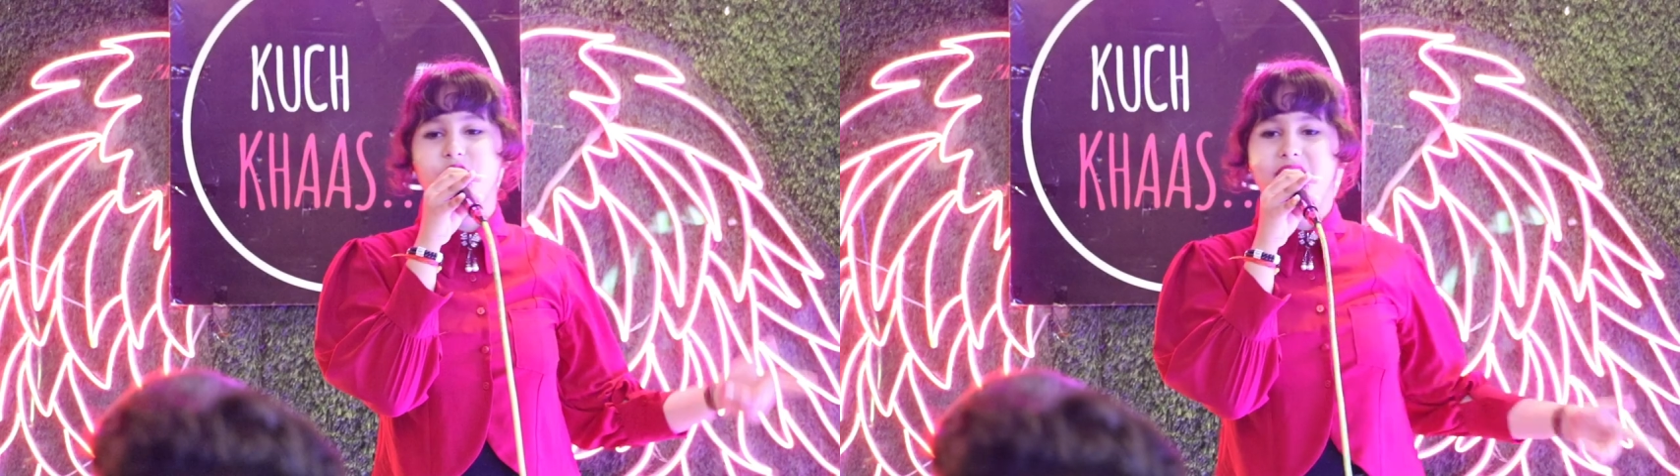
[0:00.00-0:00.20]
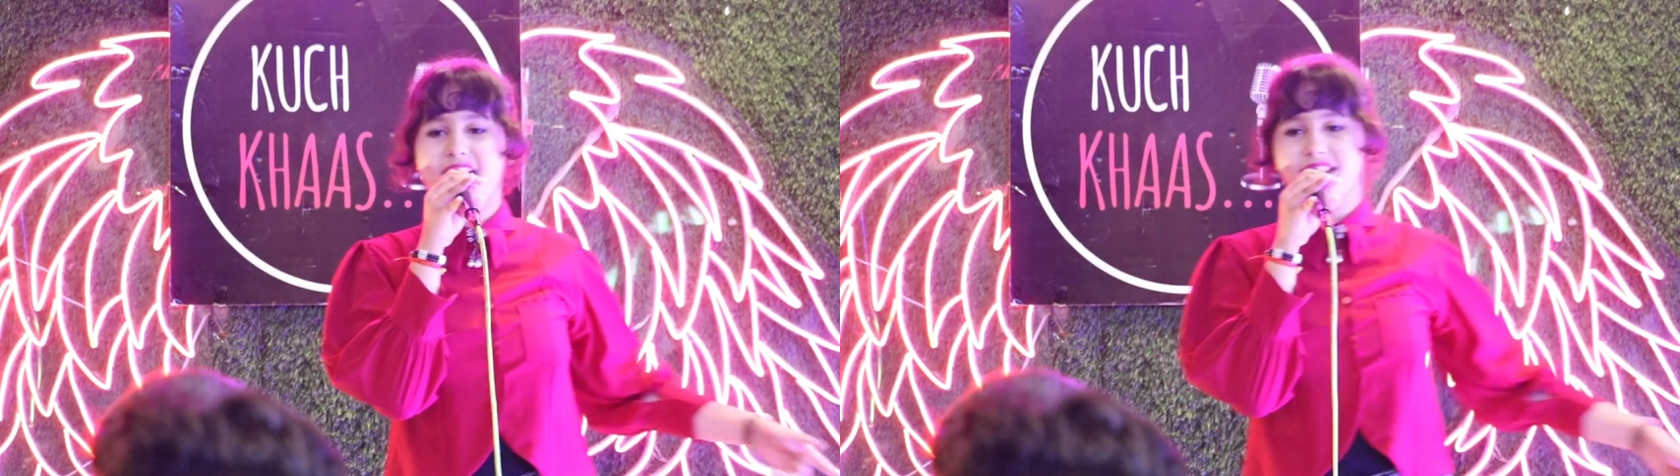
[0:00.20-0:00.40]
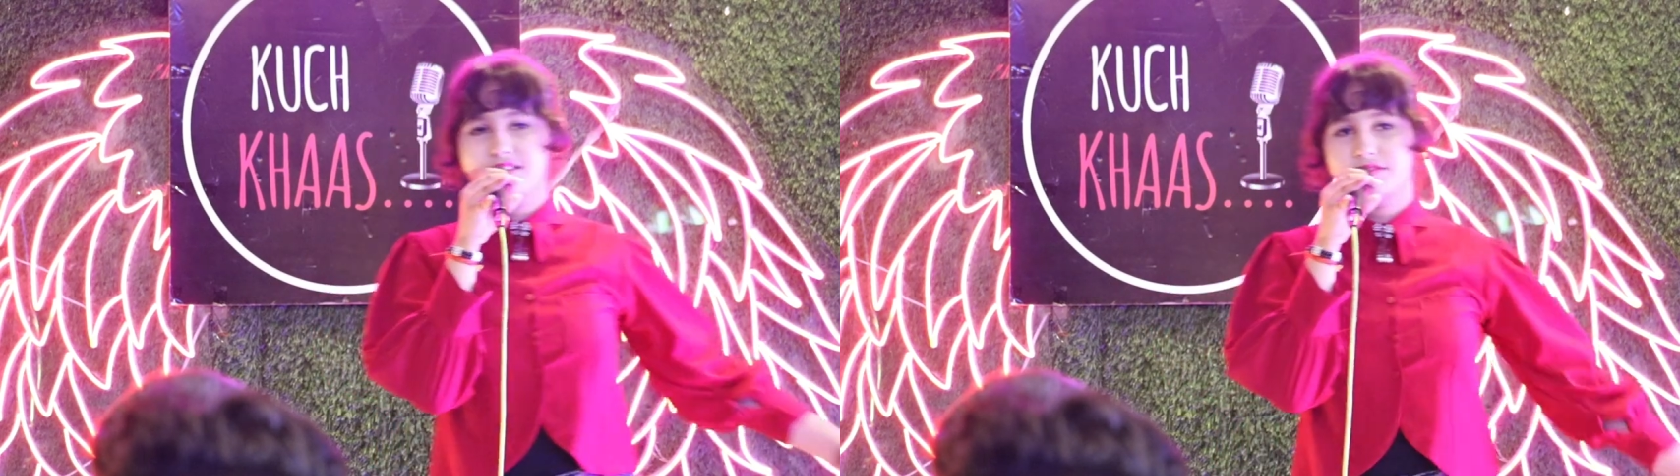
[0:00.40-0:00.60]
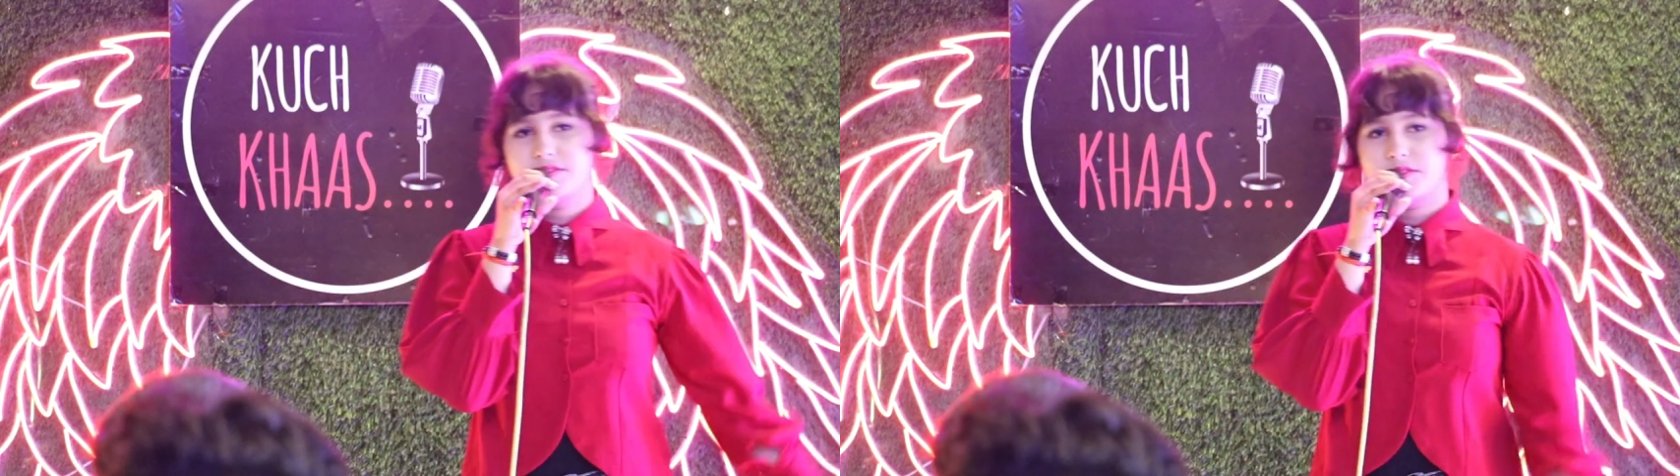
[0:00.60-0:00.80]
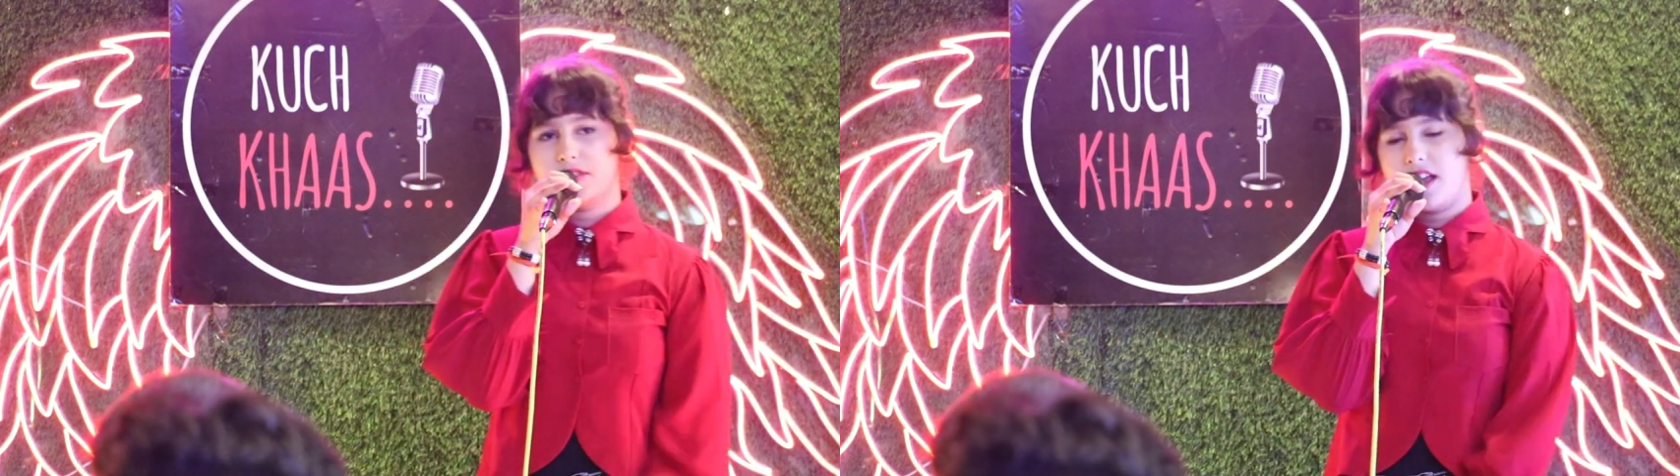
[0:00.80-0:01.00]
tonight.
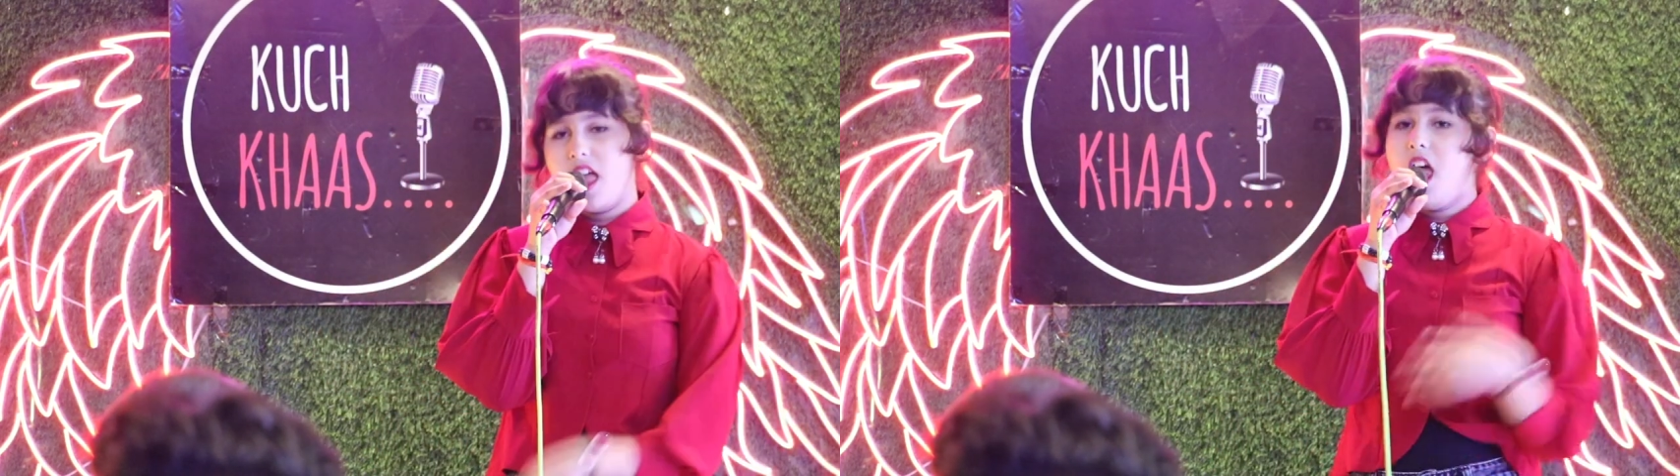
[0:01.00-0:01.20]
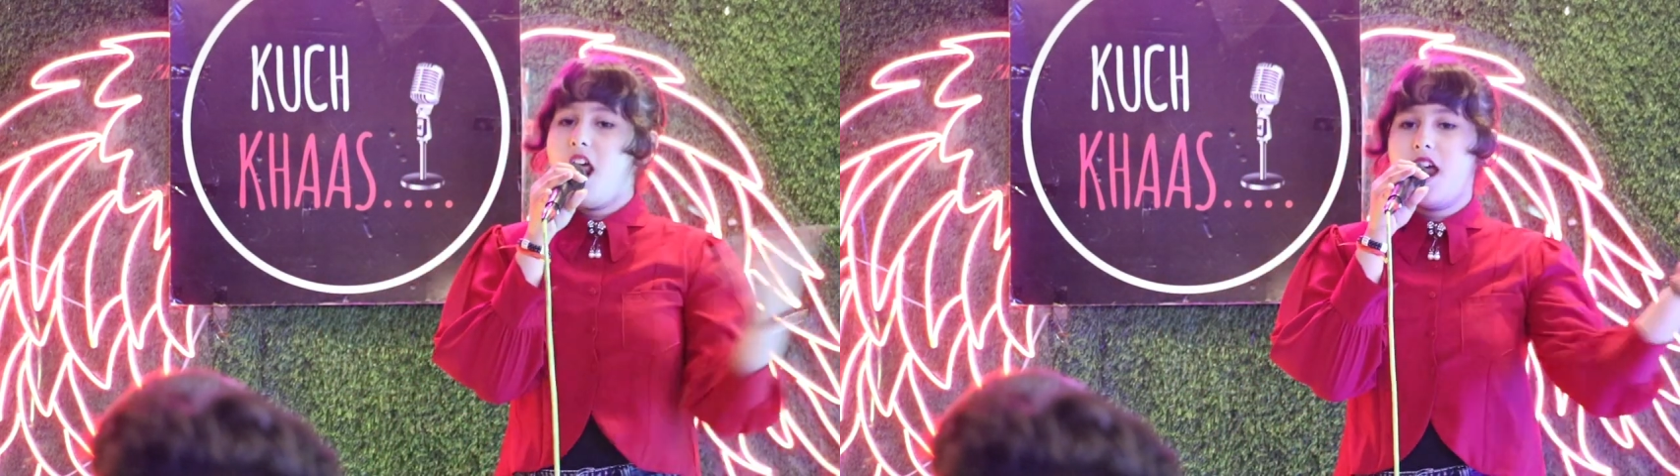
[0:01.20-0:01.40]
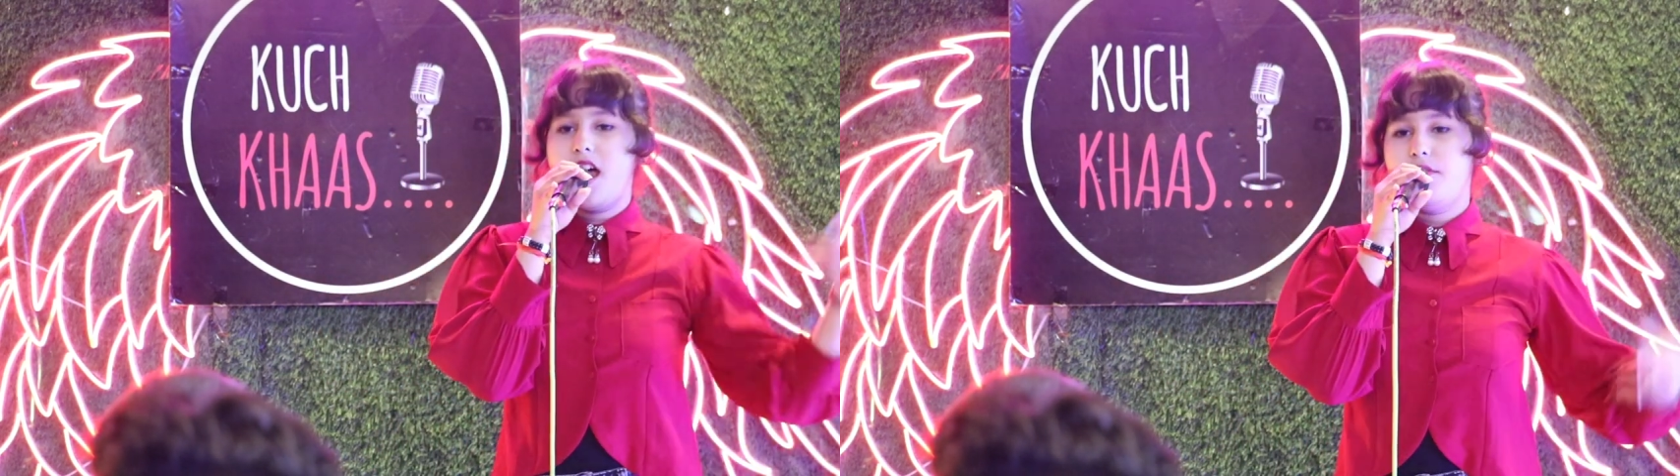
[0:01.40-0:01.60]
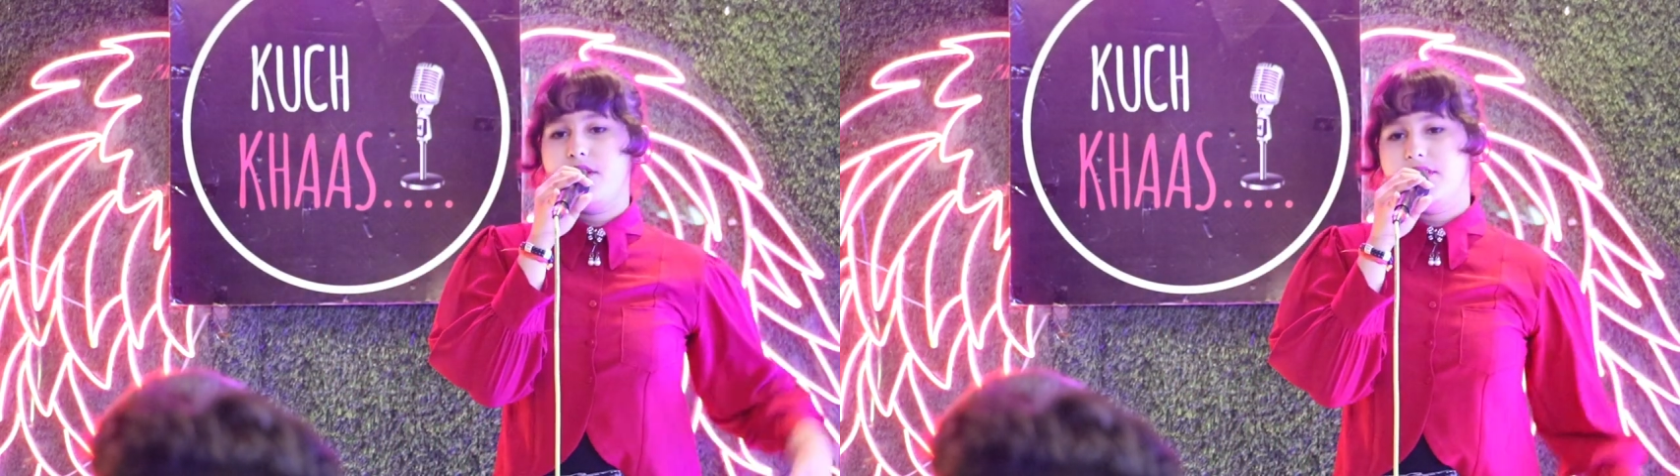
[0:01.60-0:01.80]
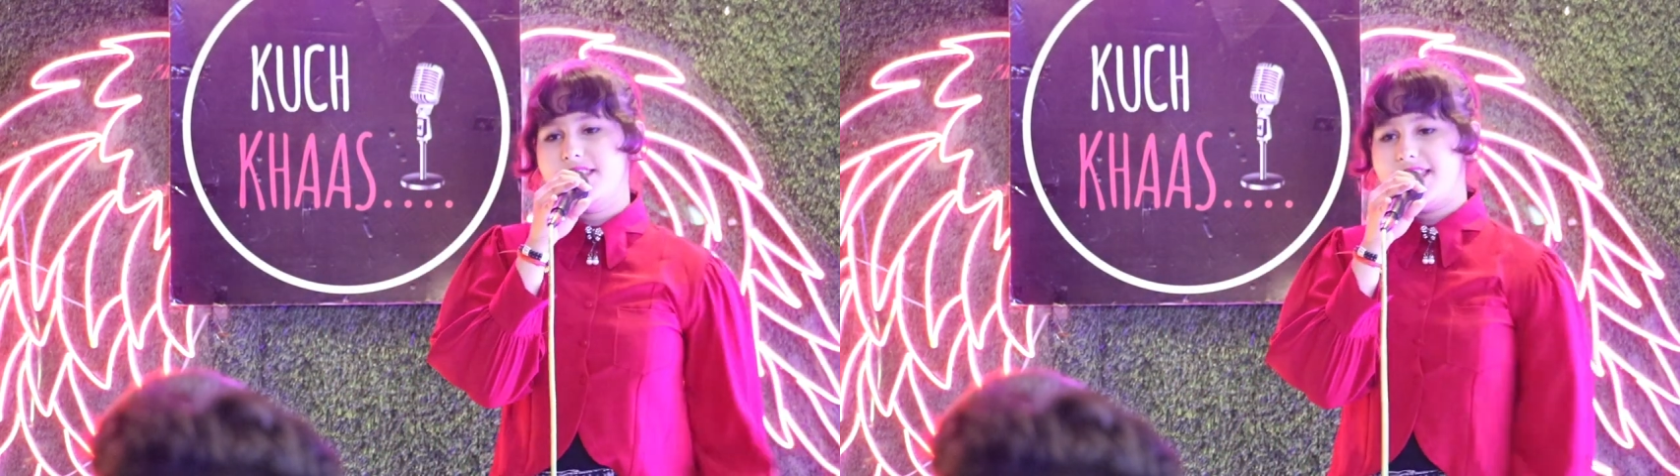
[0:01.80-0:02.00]
Everyone